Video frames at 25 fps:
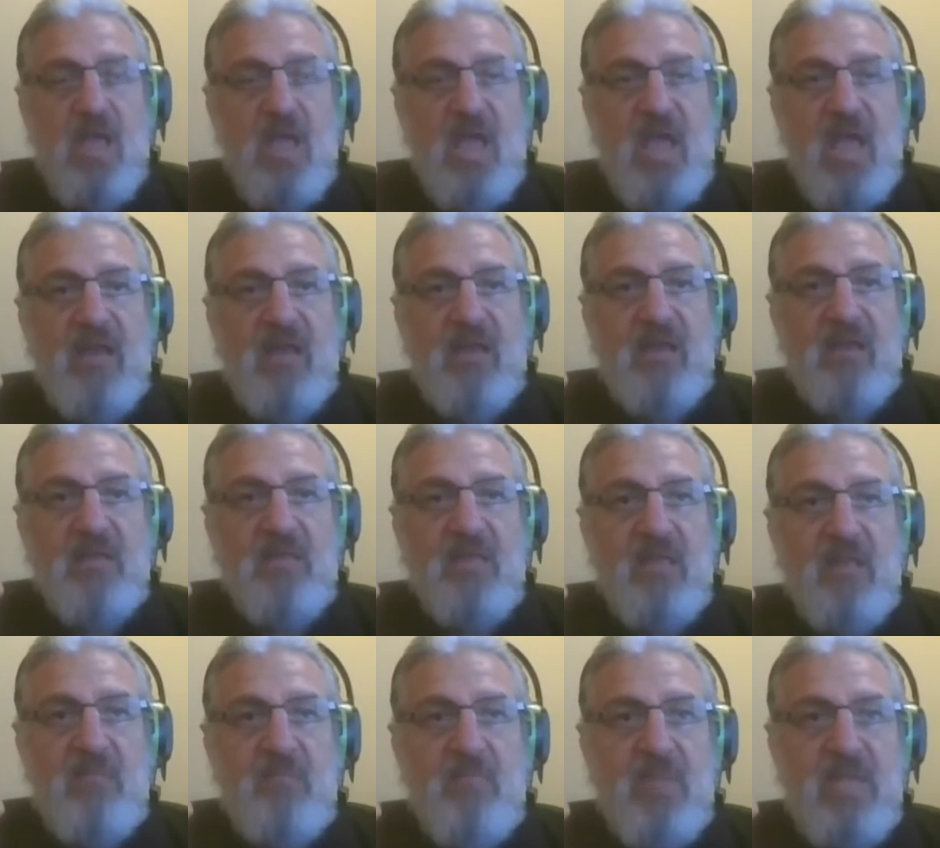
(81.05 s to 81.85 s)
and it
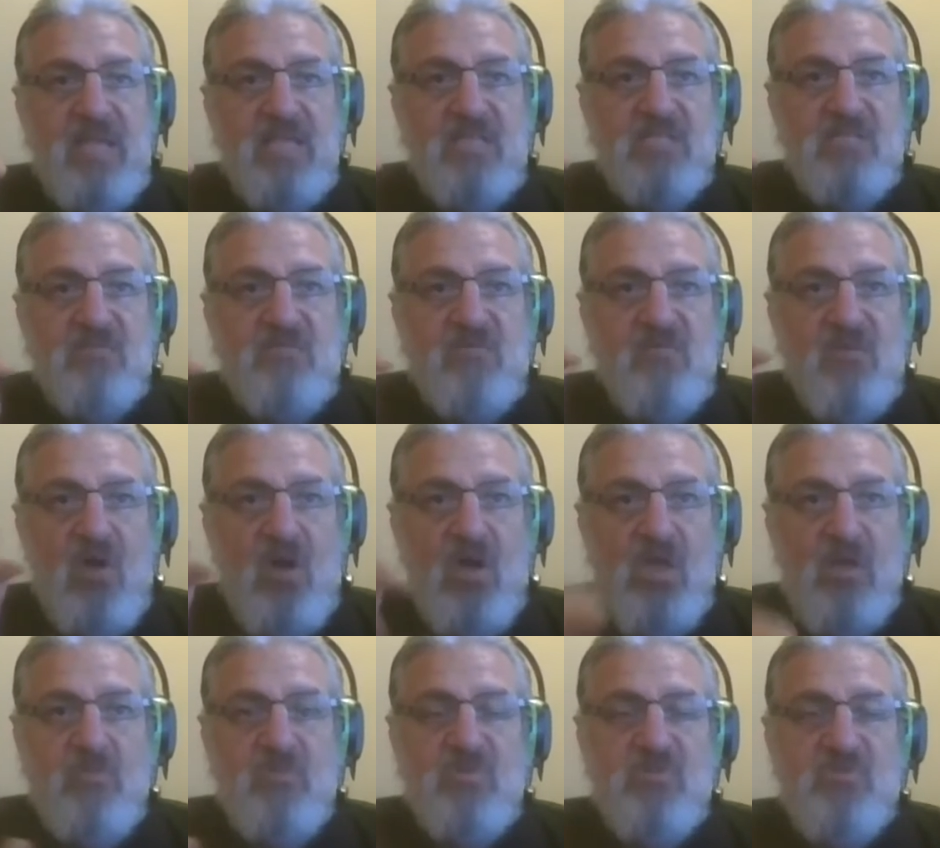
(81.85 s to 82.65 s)
then makes
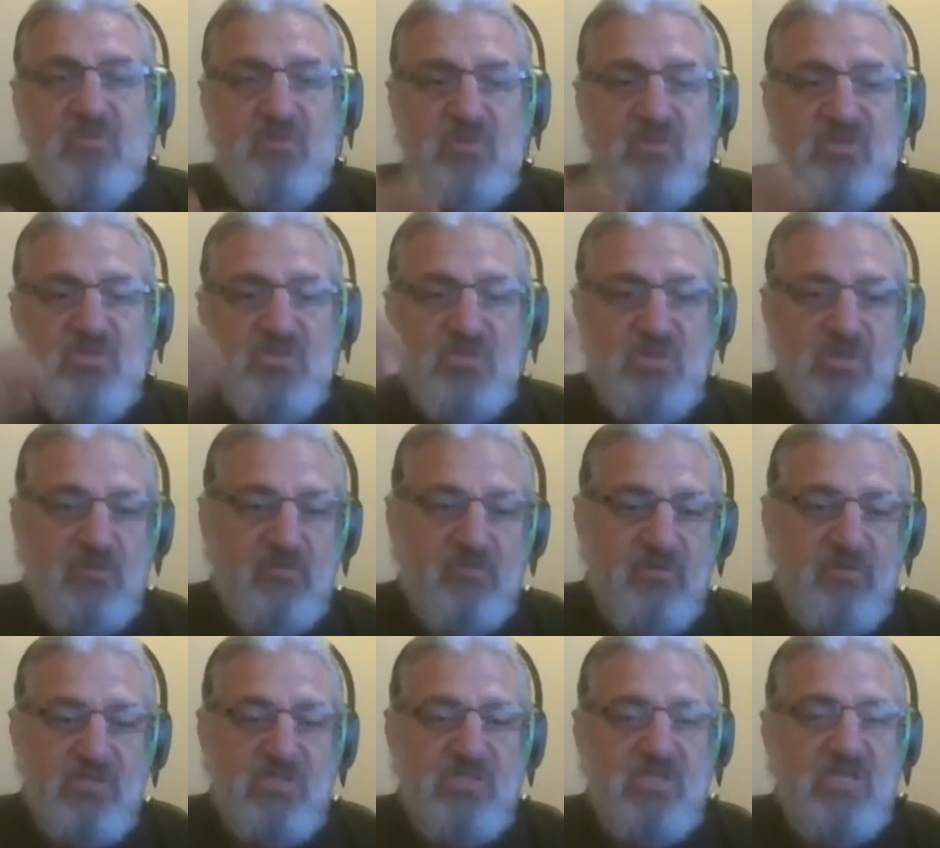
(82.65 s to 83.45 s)
volumes for the
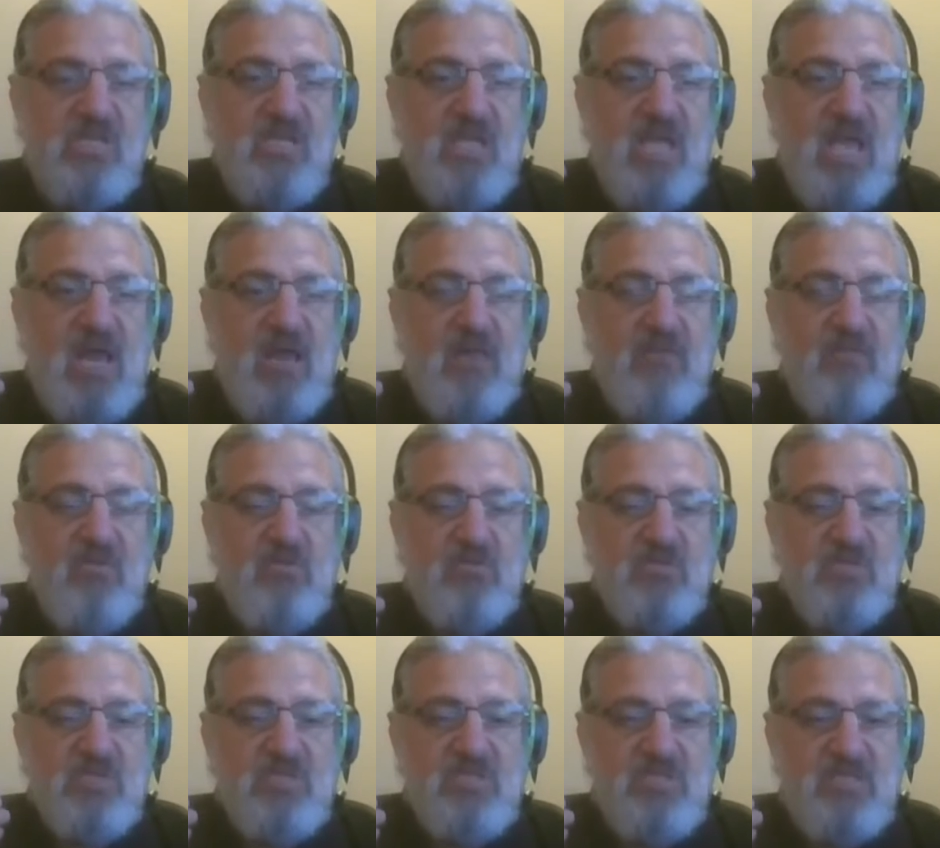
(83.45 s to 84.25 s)
server to see out of
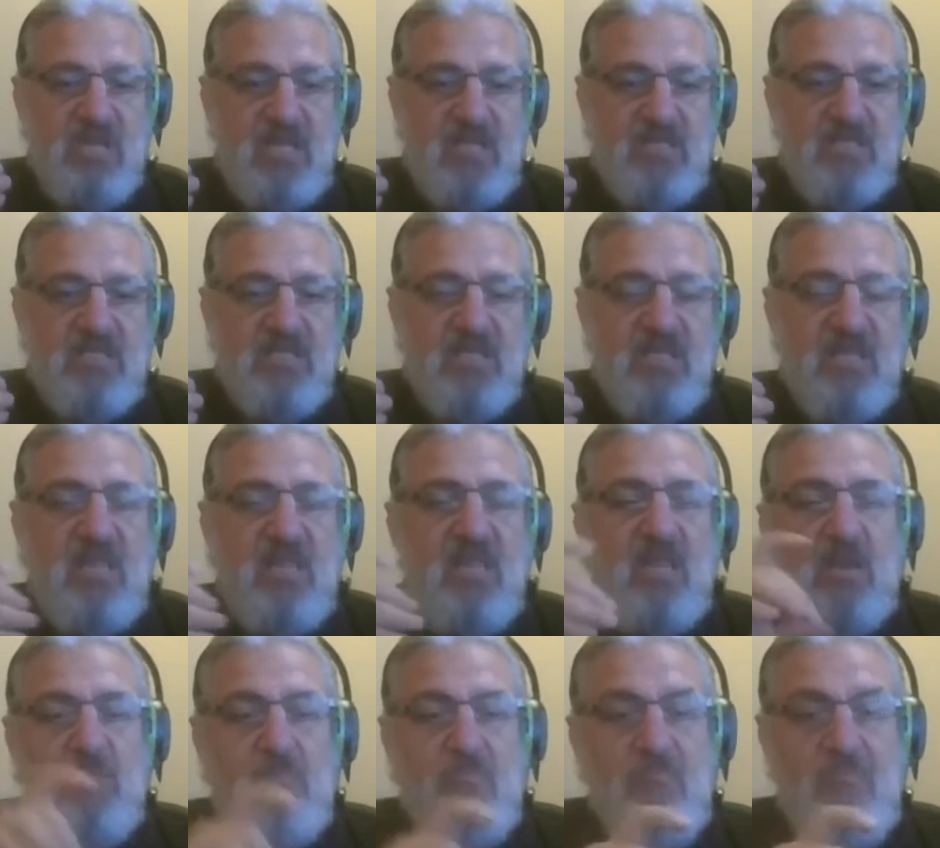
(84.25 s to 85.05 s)
those extents. And
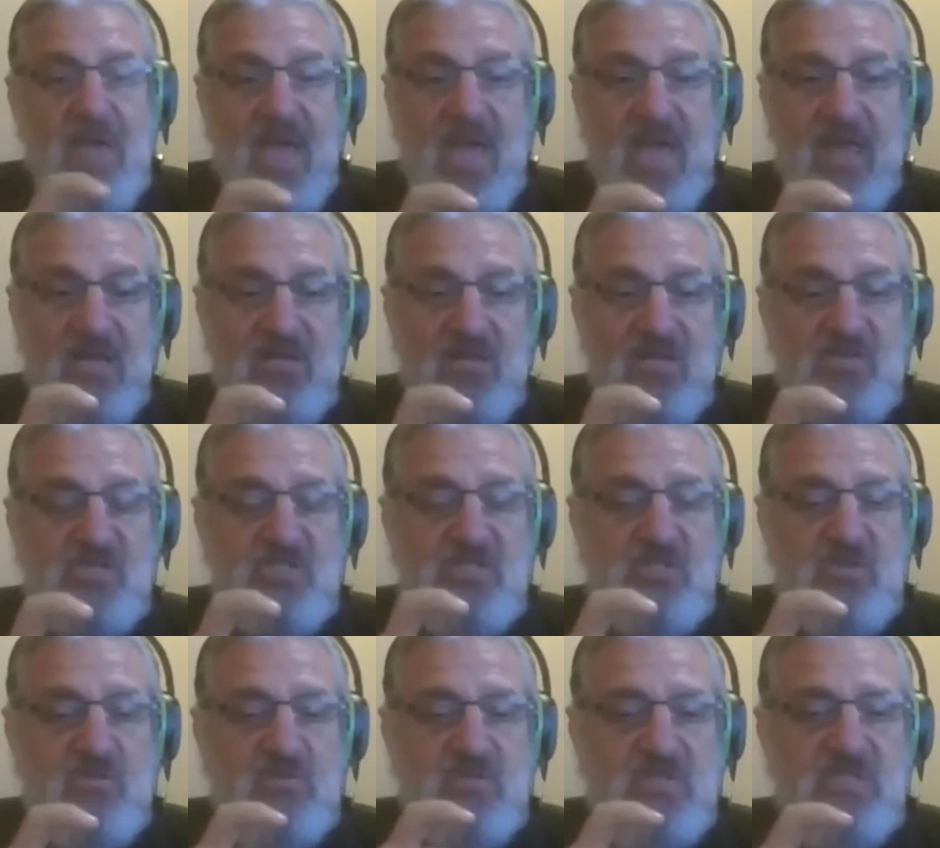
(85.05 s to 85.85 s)
then it manages
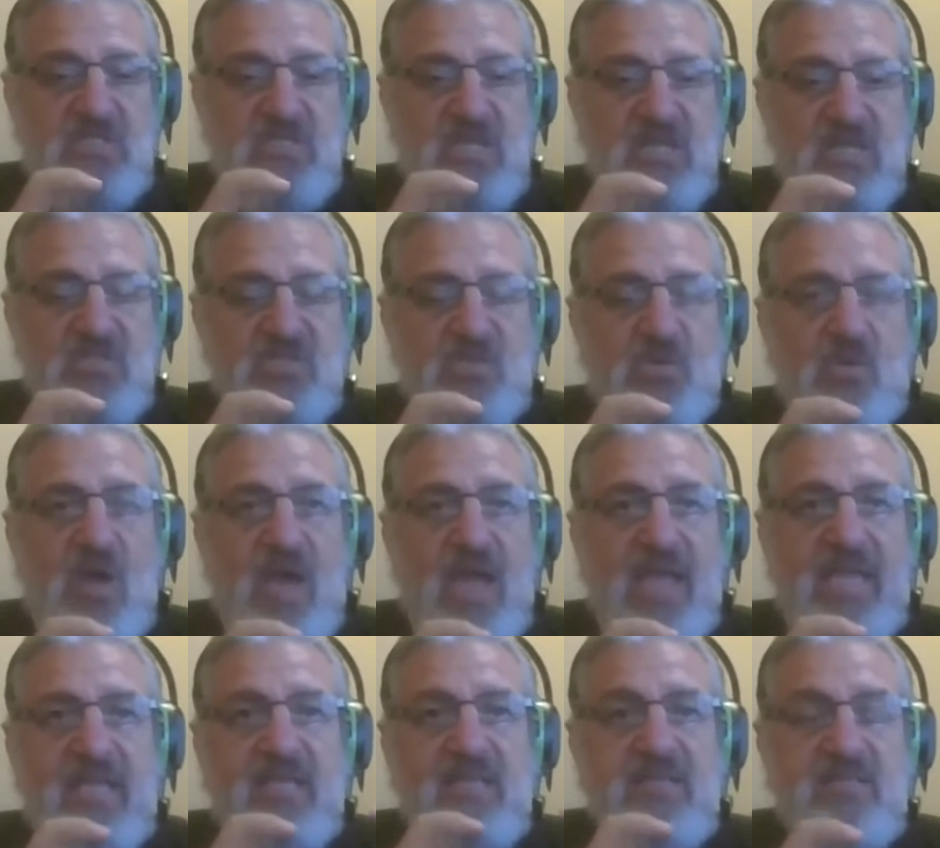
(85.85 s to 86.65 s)
those extents. So
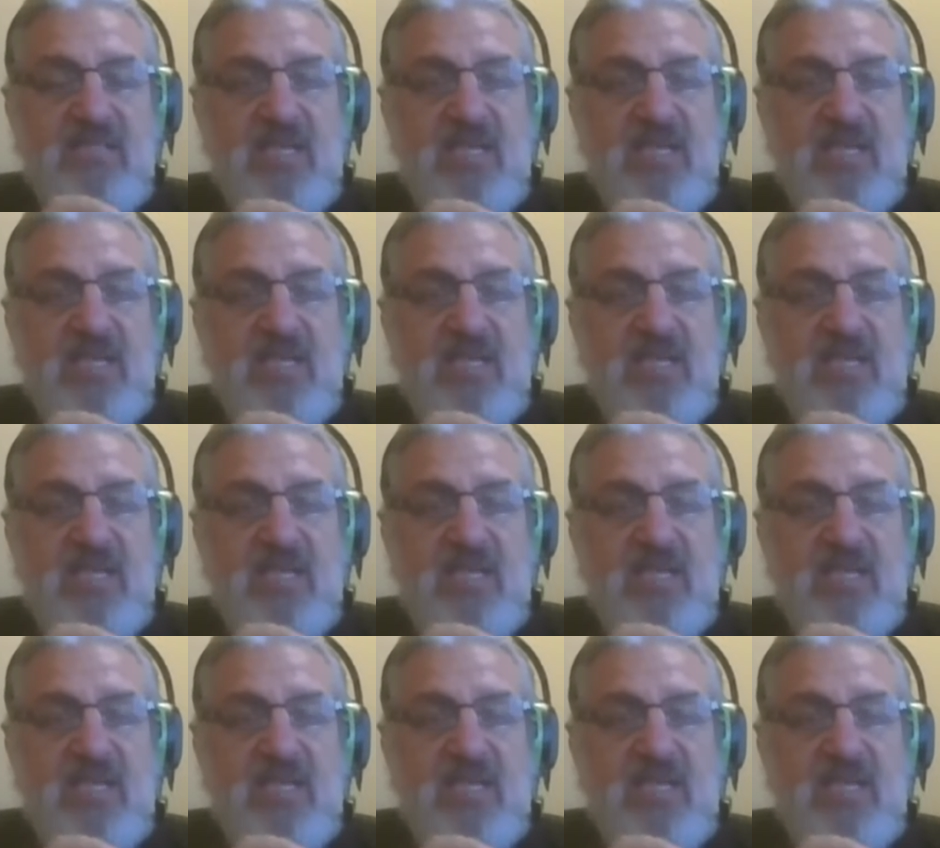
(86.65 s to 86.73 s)
I can